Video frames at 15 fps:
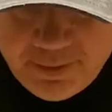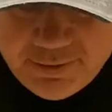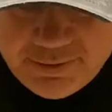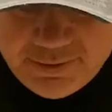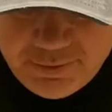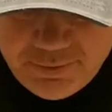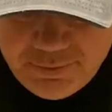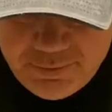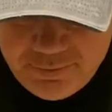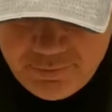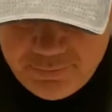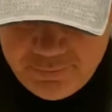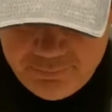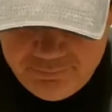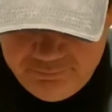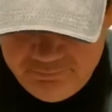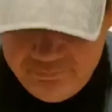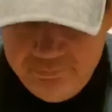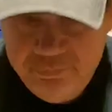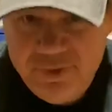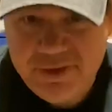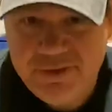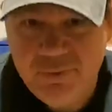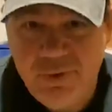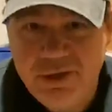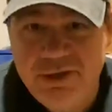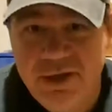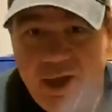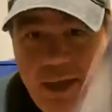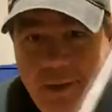so this is
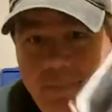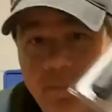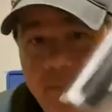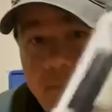what you get.